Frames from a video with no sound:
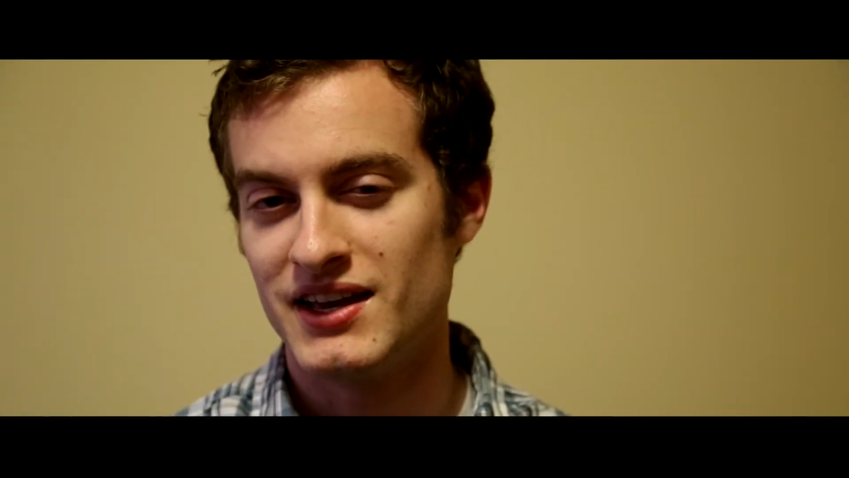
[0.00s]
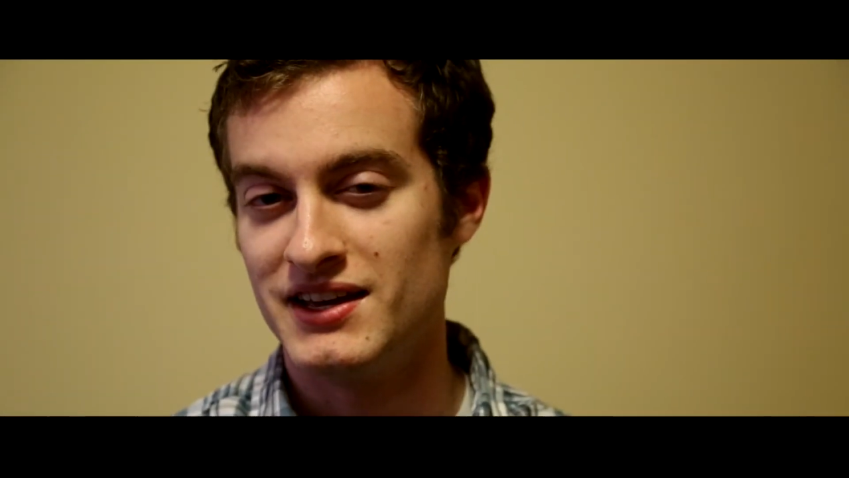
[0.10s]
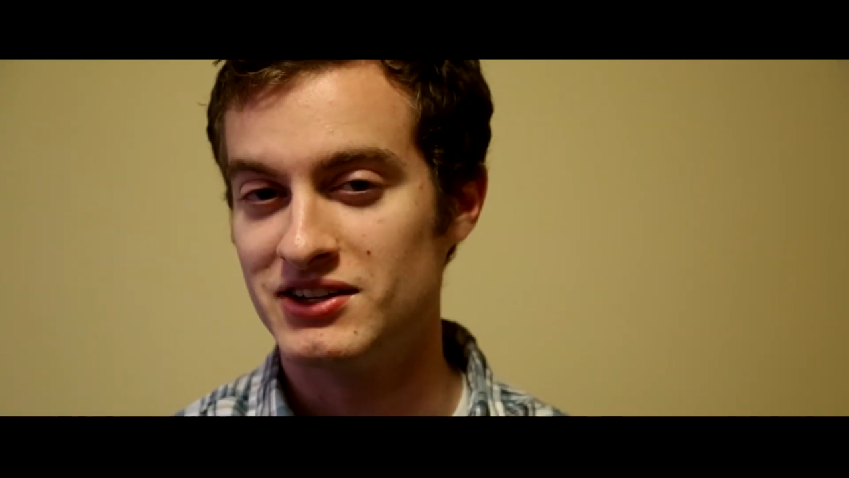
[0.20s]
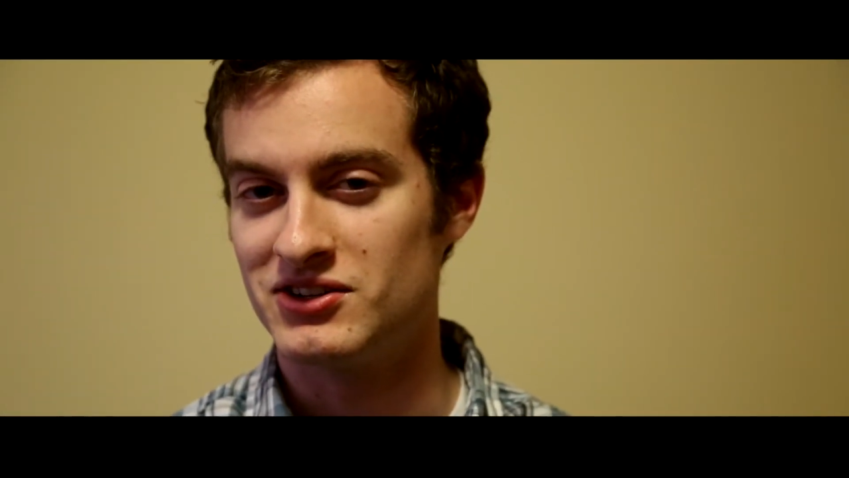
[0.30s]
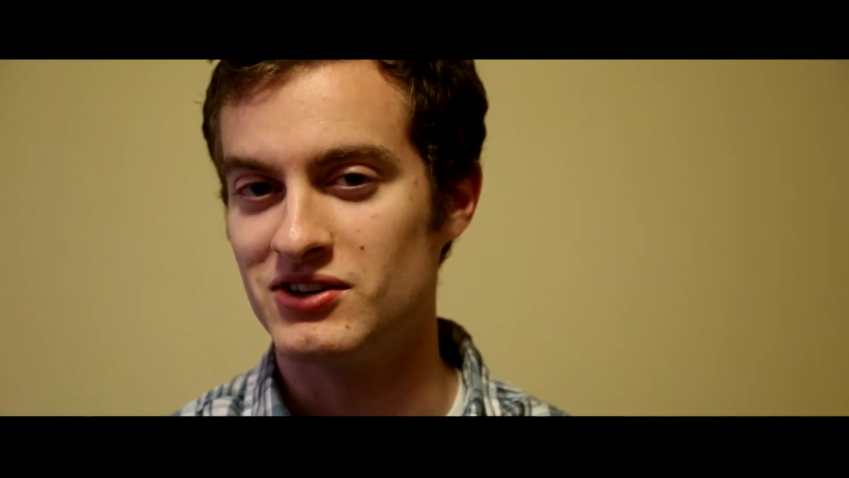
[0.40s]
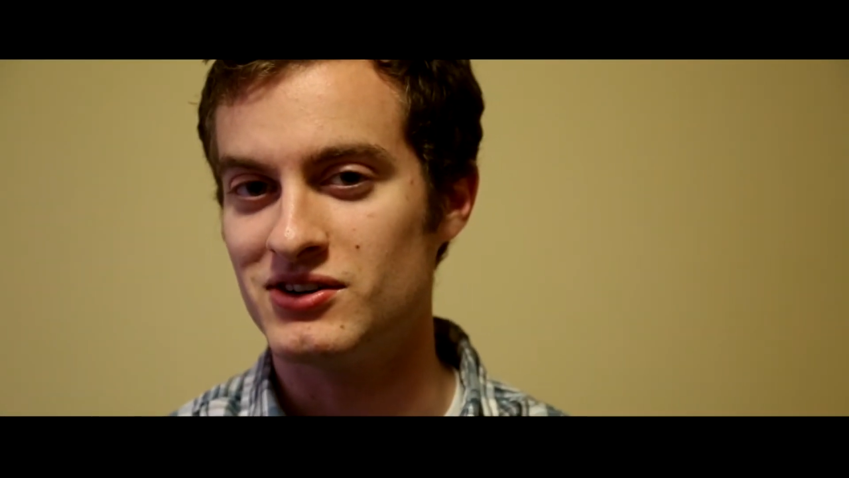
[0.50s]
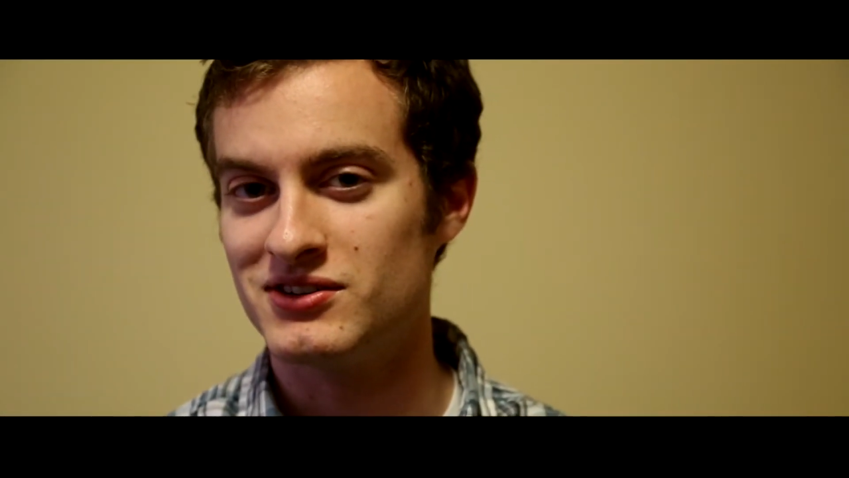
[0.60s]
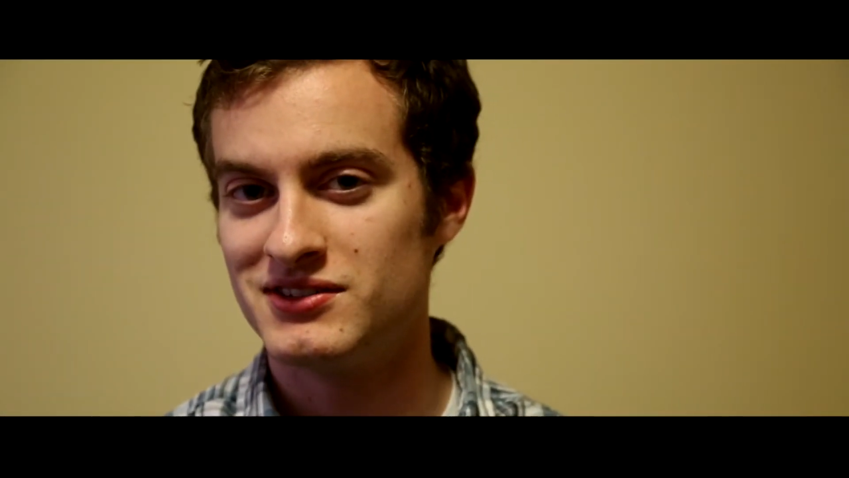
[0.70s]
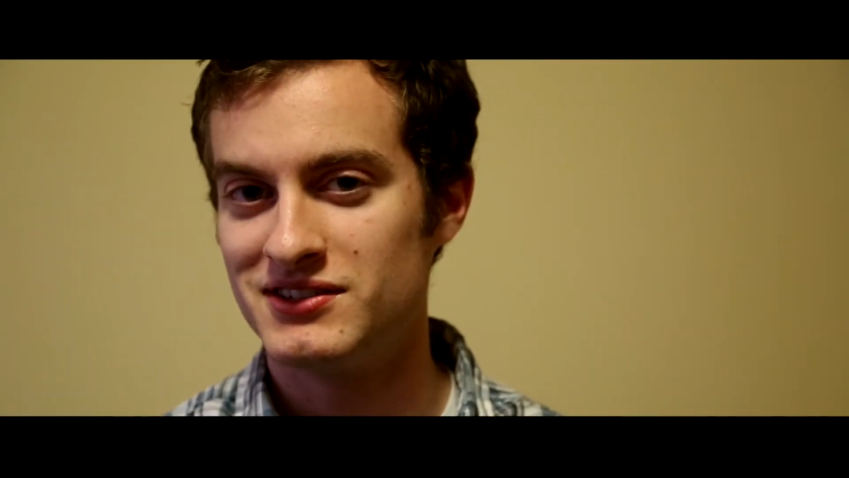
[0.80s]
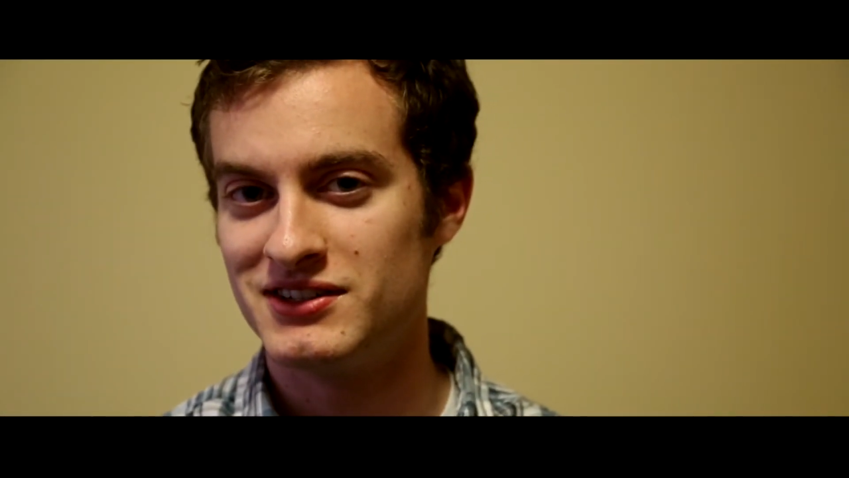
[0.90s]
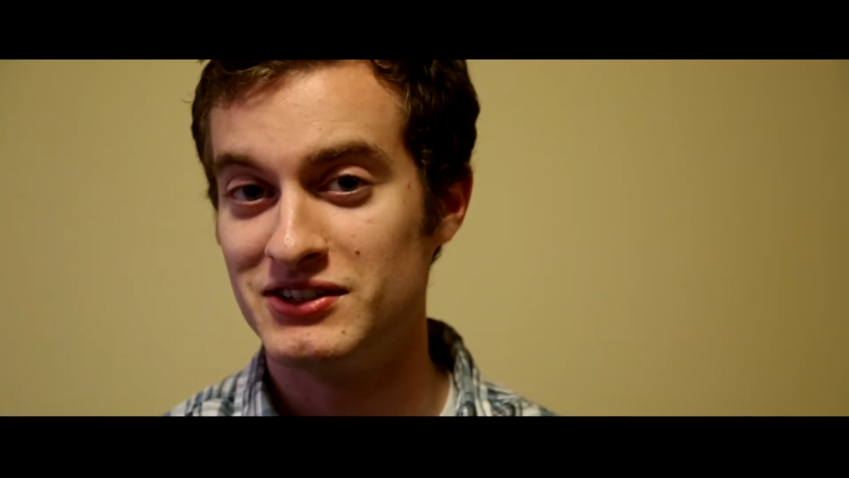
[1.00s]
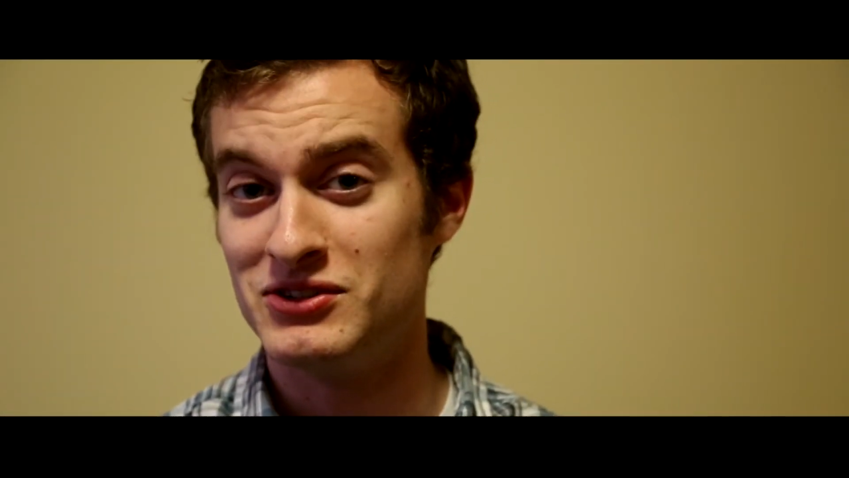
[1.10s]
Hey girl,